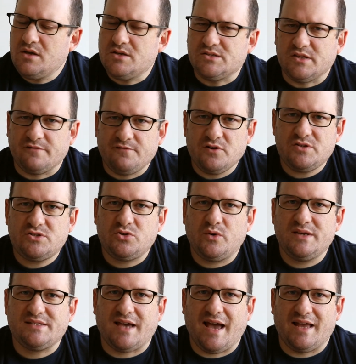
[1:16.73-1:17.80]
So the first
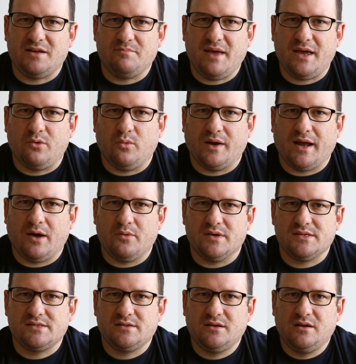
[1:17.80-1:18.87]
choice I had to make when I
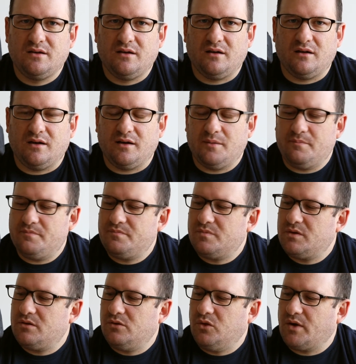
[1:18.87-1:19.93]
was
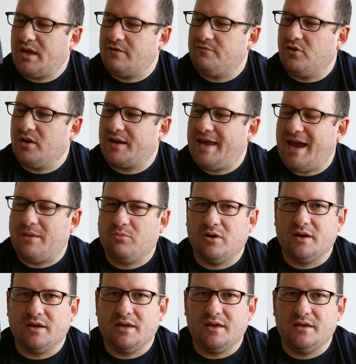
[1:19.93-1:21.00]
looking for a
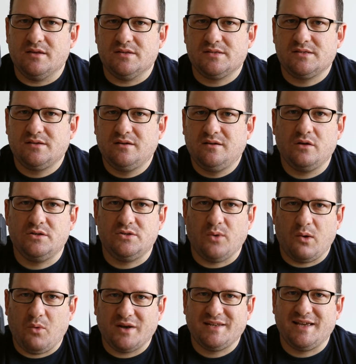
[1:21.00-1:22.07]
camera is, do
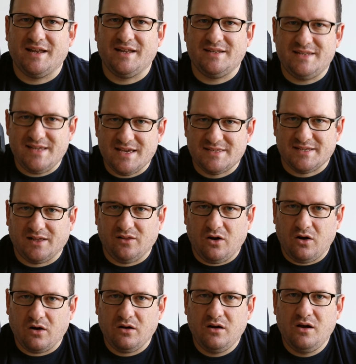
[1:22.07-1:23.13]
I want to get a
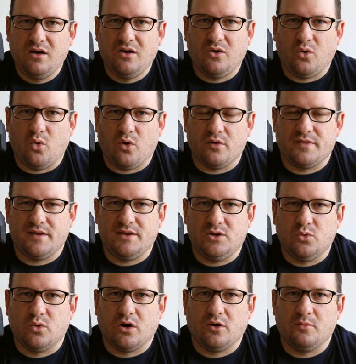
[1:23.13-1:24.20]
DSLR or the
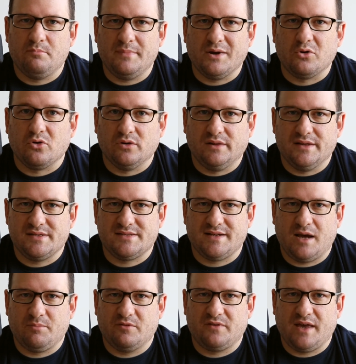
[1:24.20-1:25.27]
newer mirrorless
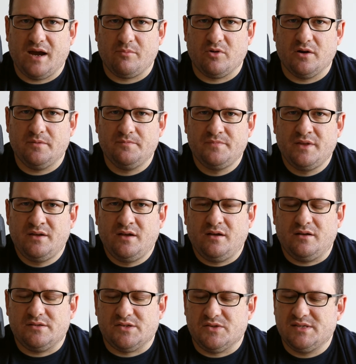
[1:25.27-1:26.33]
type of camera?
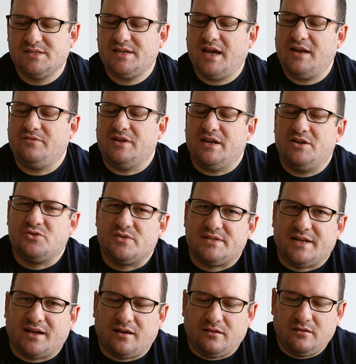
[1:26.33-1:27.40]
So this is kind of an
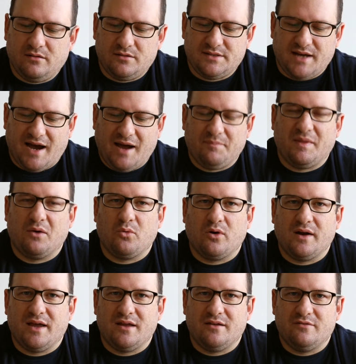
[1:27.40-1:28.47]
interesting time that
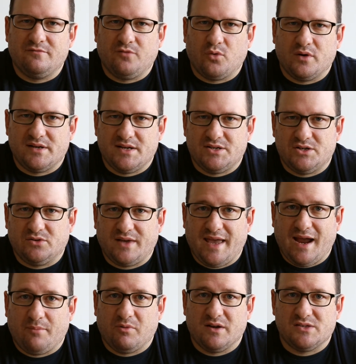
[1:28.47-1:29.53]
we're in for digital
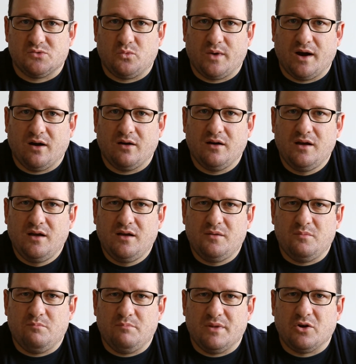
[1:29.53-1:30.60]
cameras, where
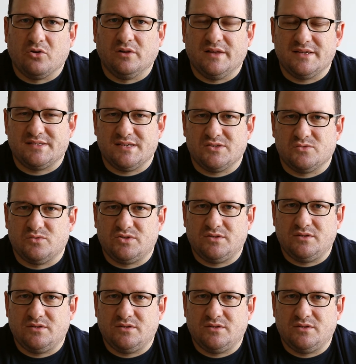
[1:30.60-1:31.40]
mirrorless is